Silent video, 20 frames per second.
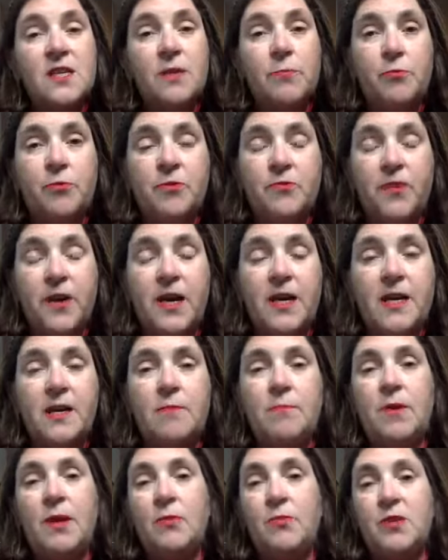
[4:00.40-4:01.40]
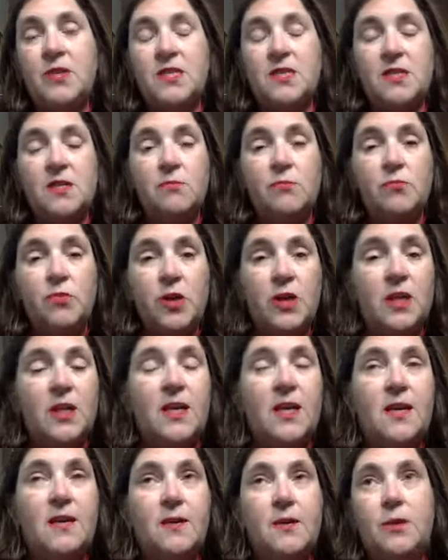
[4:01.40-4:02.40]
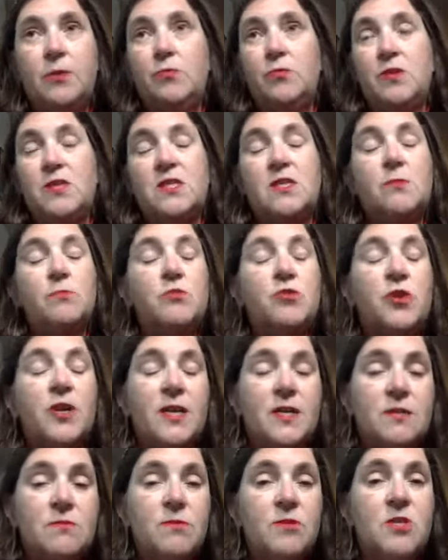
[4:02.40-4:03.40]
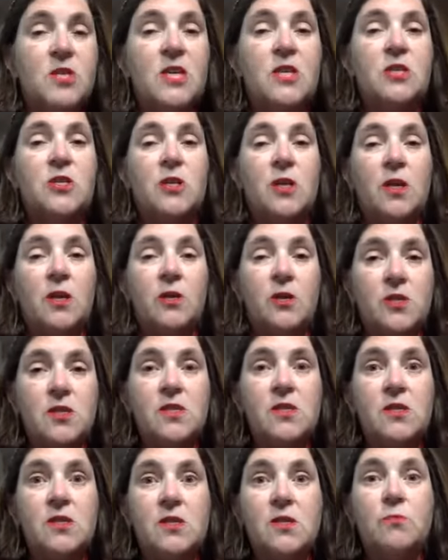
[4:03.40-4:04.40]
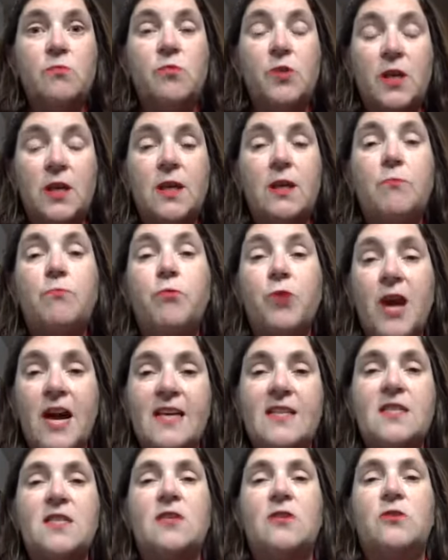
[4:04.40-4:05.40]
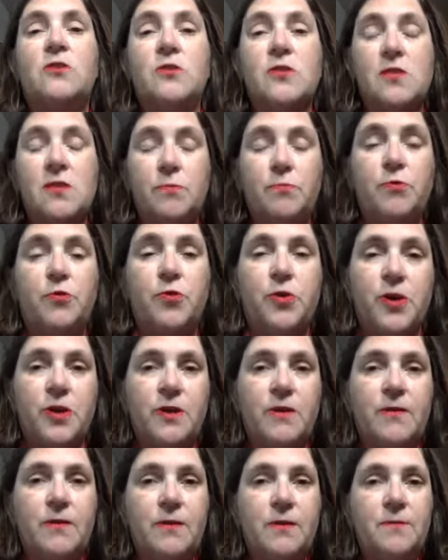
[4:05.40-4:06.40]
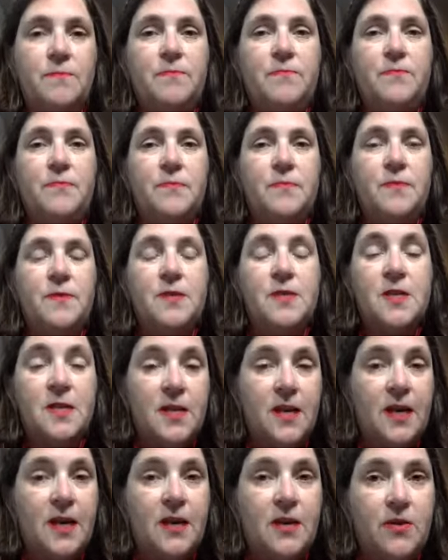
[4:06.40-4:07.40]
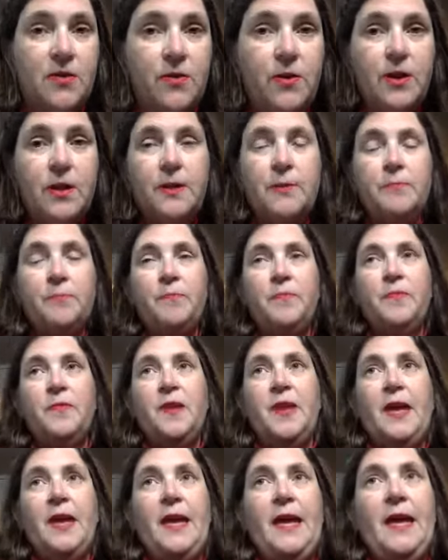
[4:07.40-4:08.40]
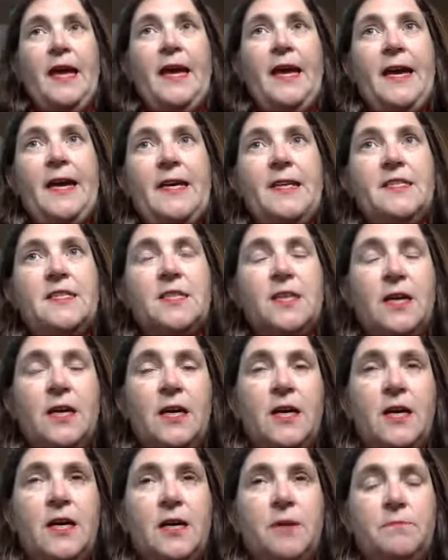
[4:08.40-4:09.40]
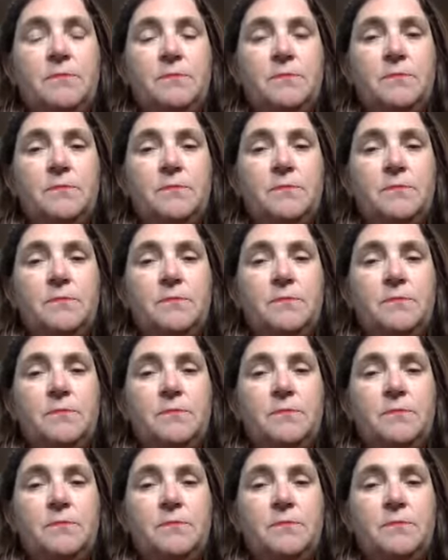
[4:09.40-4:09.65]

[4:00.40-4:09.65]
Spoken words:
provided me with some transmutation and also some really practical support tonight. And I